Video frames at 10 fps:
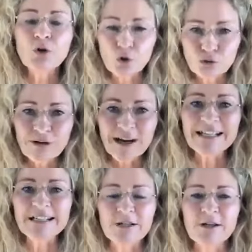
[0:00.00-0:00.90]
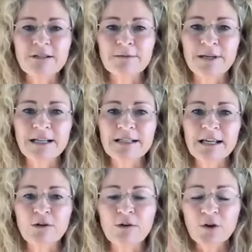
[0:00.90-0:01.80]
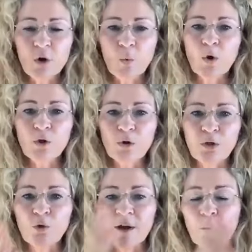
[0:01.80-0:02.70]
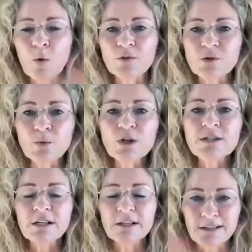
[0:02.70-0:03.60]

You're already starting to break down of what you thought it once was.